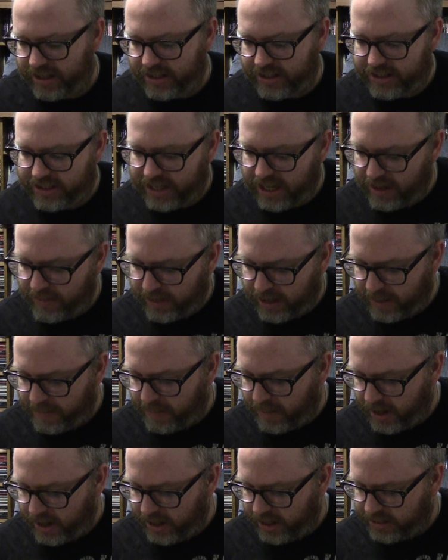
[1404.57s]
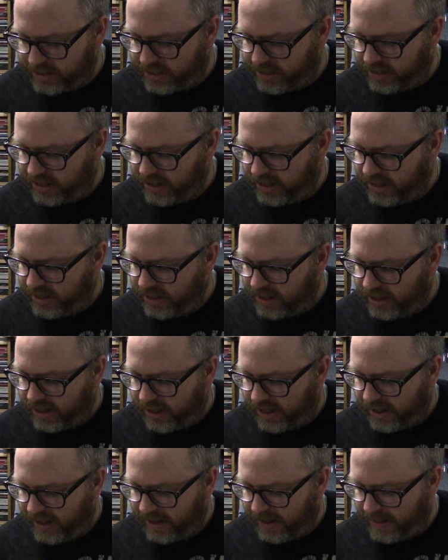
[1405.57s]
Does it say when I bought it?
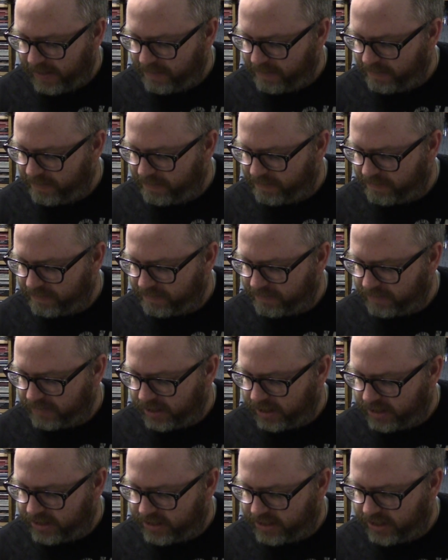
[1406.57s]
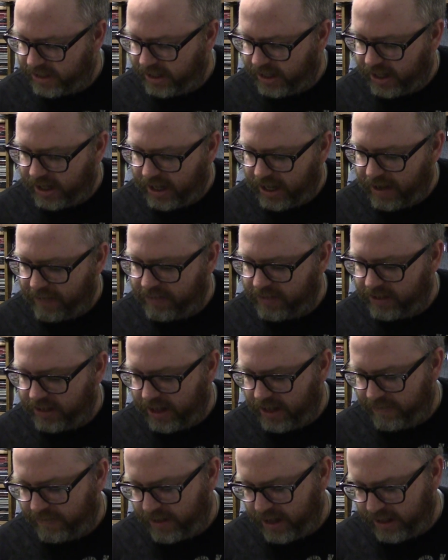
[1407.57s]
Um, let's see. I haven't.
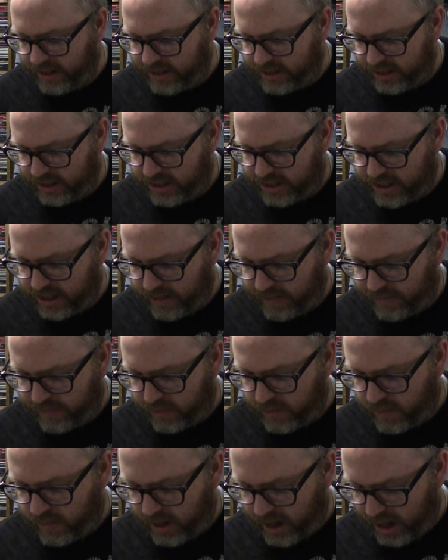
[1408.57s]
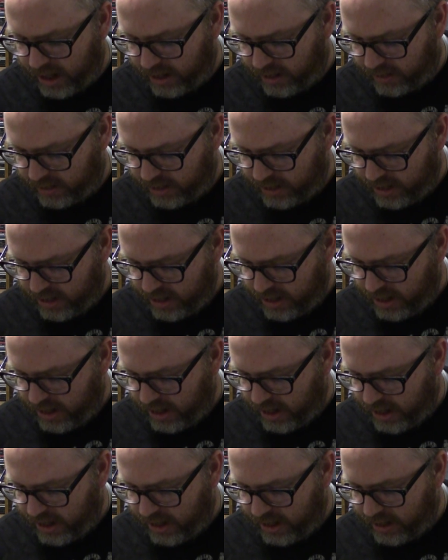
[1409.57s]
I've had this on the shelf for a while,
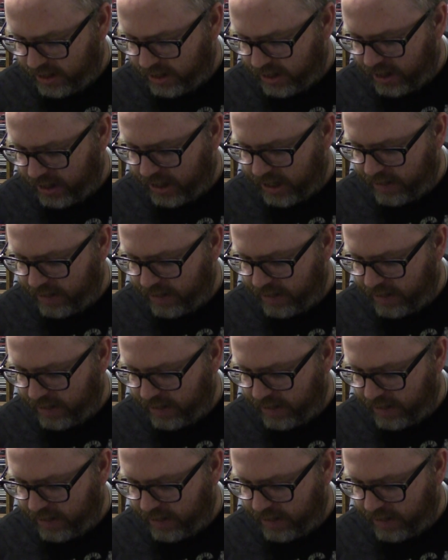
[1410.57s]
and I